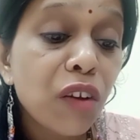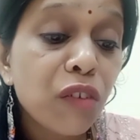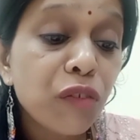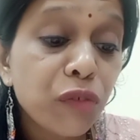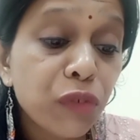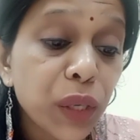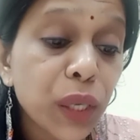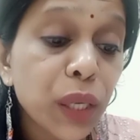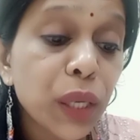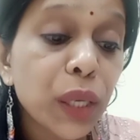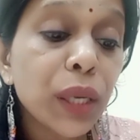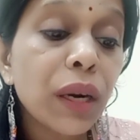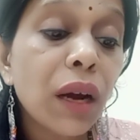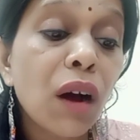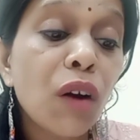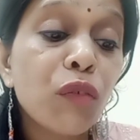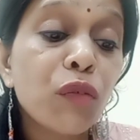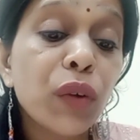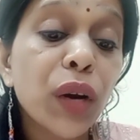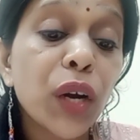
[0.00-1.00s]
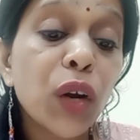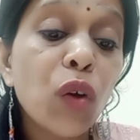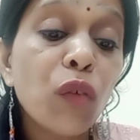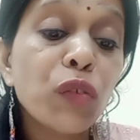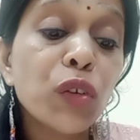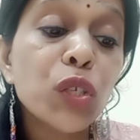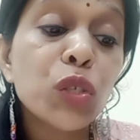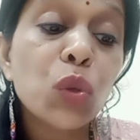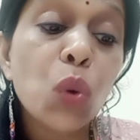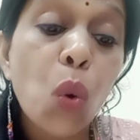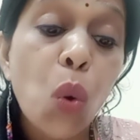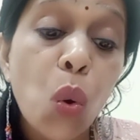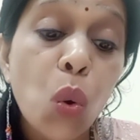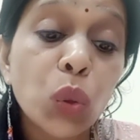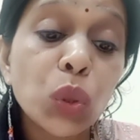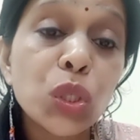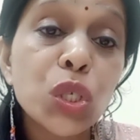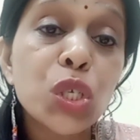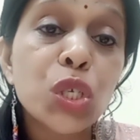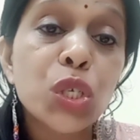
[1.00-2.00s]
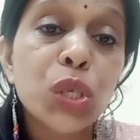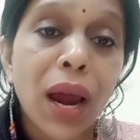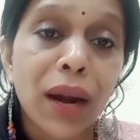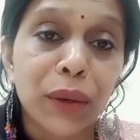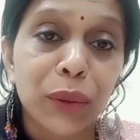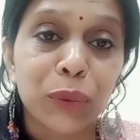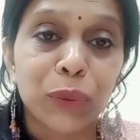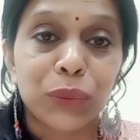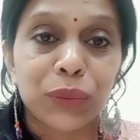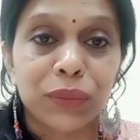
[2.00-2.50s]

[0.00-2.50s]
fear, afraid of his own shadow.